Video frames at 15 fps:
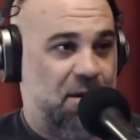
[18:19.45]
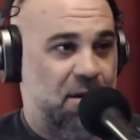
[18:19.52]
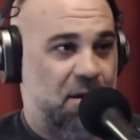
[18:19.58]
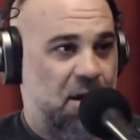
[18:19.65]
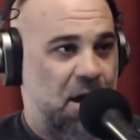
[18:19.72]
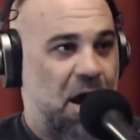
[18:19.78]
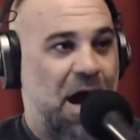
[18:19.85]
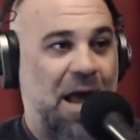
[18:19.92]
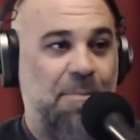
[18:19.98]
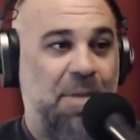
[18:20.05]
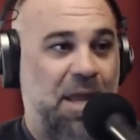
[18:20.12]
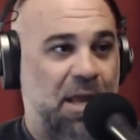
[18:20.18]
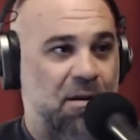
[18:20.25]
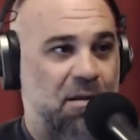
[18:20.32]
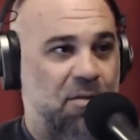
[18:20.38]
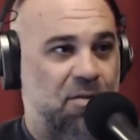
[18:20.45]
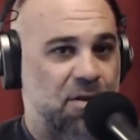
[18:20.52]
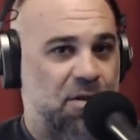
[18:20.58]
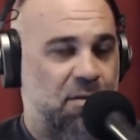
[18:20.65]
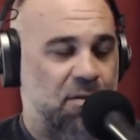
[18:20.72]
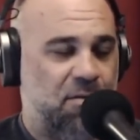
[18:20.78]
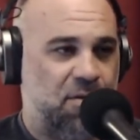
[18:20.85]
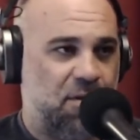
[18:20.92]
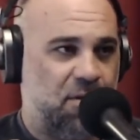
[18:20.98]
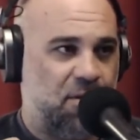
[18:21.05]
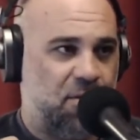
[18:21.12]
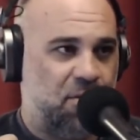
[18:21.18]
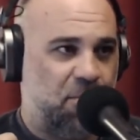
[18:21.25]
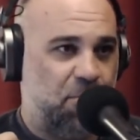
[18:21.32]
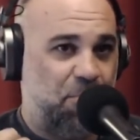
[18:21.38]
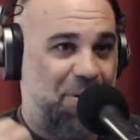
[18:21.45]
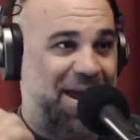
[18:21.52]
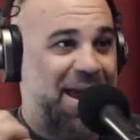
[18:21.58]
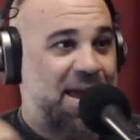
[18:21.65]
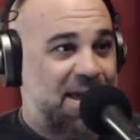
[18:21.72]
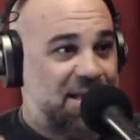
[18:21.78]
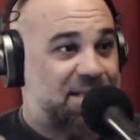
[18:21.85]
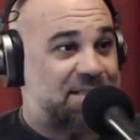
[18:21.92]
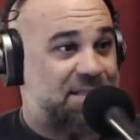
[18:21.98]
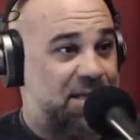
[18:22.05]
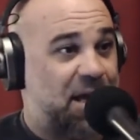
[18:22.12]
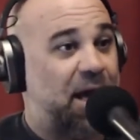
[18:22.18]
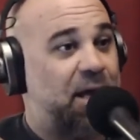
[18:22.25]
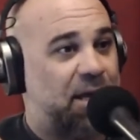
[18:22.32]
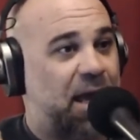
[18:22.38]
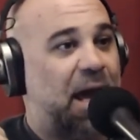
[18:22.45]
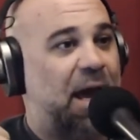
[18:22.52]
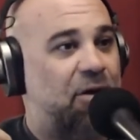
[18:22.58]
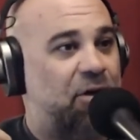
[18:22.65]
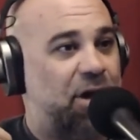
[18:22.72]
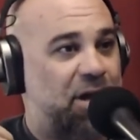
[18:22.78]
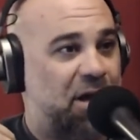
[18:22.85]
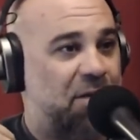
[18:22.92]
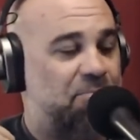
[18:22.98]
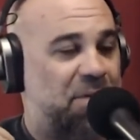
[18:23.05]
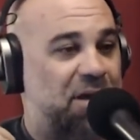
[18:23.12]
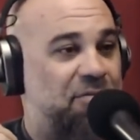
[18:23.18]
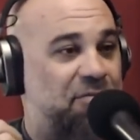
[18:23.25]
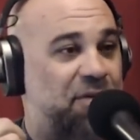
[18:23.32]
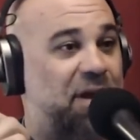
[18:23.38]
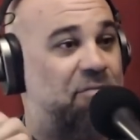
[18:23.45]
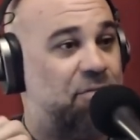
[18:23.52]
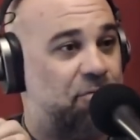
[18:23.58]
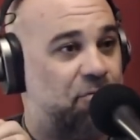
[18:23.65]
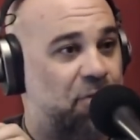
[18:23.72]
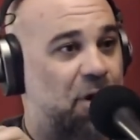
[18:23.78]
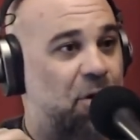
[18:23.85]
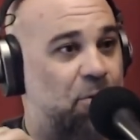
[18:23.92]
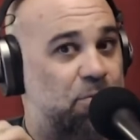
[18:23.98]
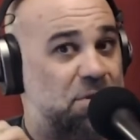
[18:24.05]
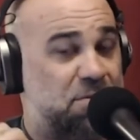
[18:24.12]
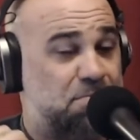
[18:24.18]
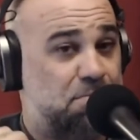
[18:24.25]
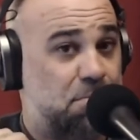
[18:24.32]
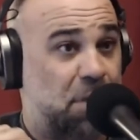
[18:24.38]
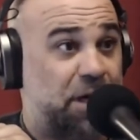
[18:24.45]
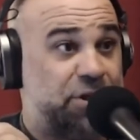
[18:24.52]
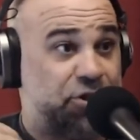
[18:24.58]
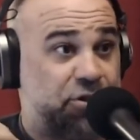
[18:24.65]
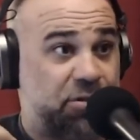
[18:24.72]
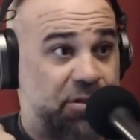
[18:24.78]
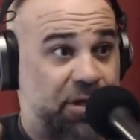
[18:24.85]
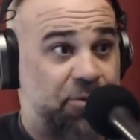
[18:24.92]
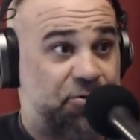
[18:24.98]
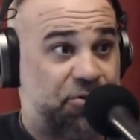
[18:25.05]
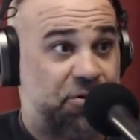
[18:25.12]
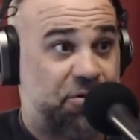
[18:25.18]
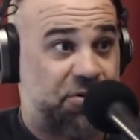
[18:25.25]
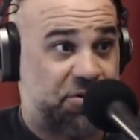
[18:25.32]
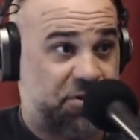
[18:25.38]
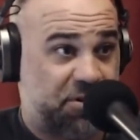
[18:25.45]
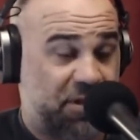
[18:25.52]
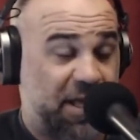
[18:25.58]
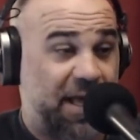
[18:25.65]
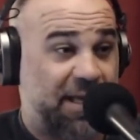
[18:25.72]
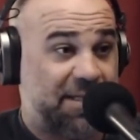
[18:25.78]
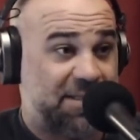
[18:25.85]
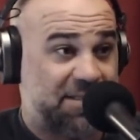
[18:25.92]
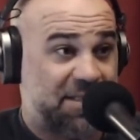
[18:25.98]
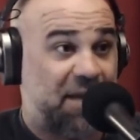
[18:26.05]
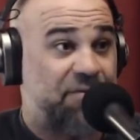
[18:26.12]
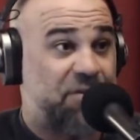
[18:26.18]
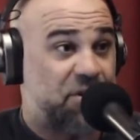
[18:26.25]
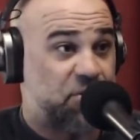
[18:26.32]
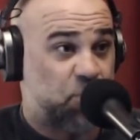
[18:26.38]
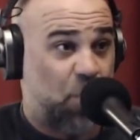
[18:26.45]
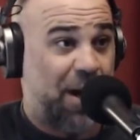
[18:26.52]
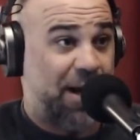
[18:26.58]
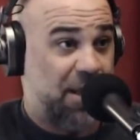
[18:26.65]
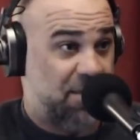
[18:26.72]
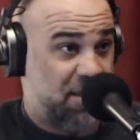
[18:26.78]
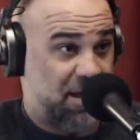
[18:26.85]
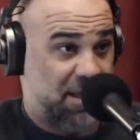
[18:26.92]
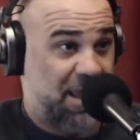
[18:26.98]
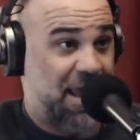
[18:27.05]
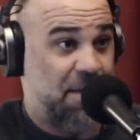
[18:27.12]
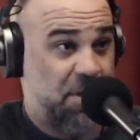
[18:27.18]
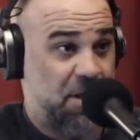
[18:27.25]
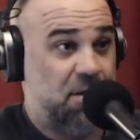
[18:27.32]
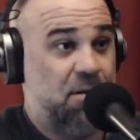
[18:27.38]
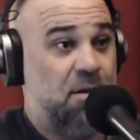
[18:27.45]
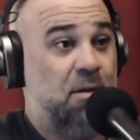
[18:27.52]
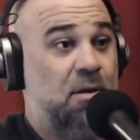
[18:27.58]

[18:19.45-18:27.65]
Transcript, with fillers: Yeah. I mean, the the the pace that I carried up my favorite road was much closer to like a seven twenty than a Cayman.